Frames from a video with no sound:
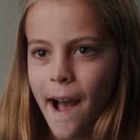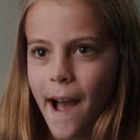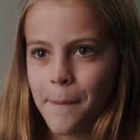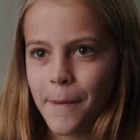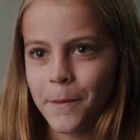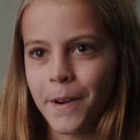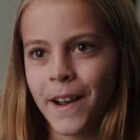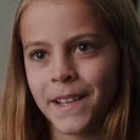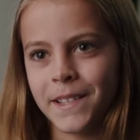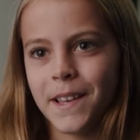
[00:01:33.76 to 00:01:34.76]
I
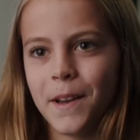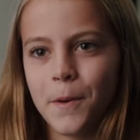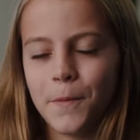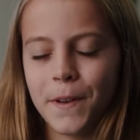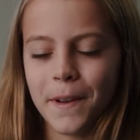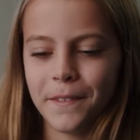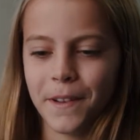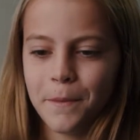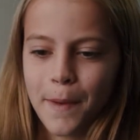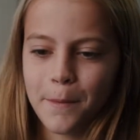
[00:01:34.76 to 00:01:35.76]
memorized, one of my
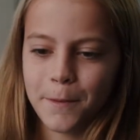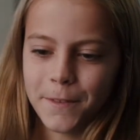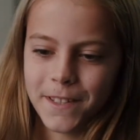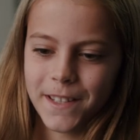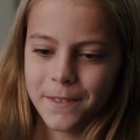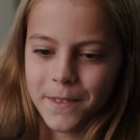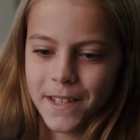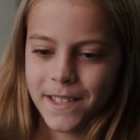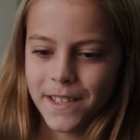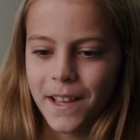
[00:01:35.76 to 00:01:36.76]
favorite Bible verses
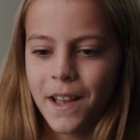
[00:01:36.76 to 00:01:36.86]
was,